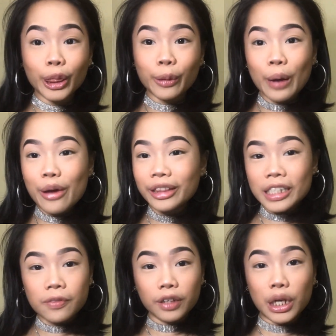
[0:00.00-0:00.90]
throughout
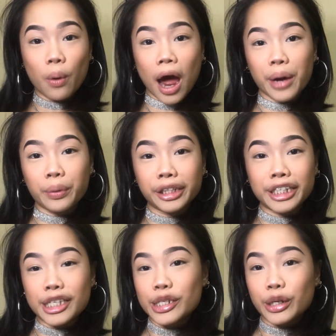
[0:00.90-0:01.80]
this video, I will
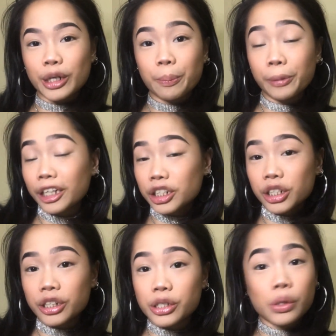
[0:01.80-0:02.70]
insert
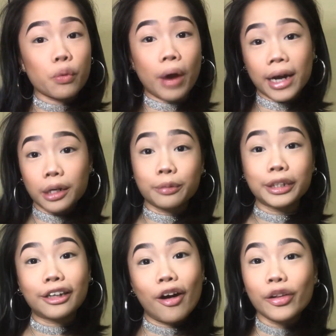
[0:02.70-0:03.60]
pictures
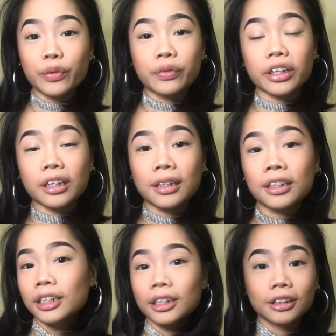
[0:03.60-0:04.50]
randomly all over
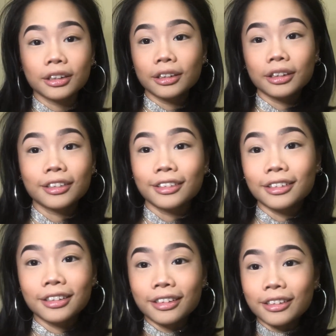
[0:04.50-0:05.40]

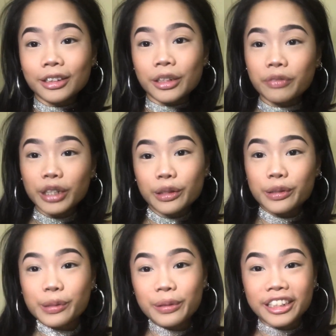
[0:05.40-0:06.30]
the video
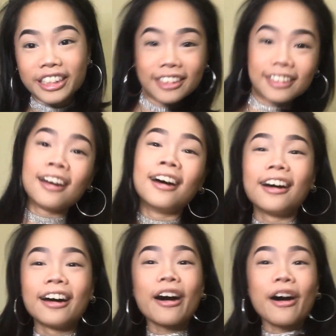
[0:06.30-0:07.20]
screen
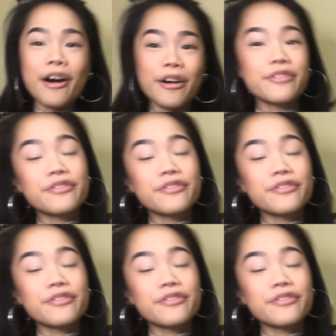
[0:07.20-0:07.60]
of